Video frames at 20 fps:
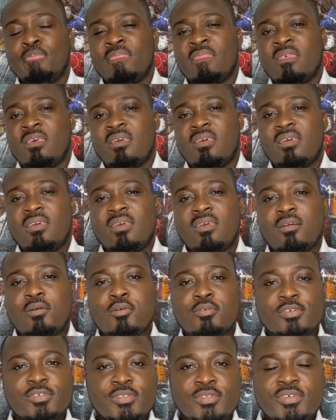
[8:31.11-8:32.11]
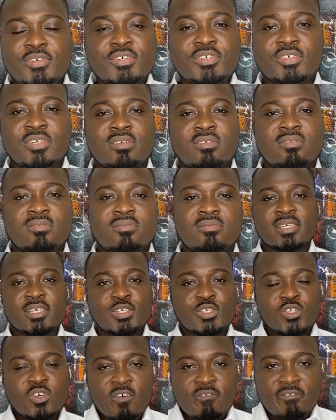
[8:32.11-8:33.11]
the Constitution is the
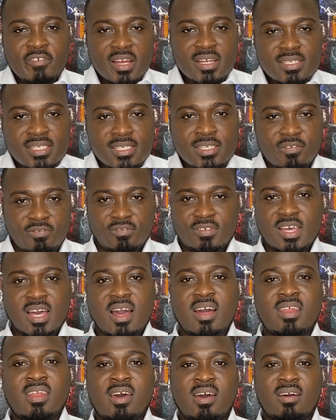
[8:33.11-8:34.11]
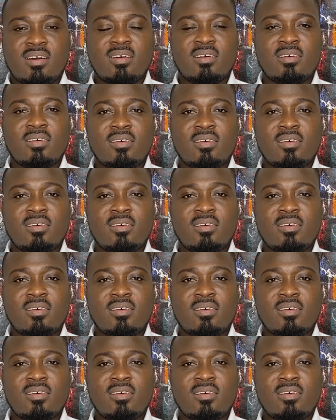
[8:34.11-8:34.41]
sovereignty of Ghana.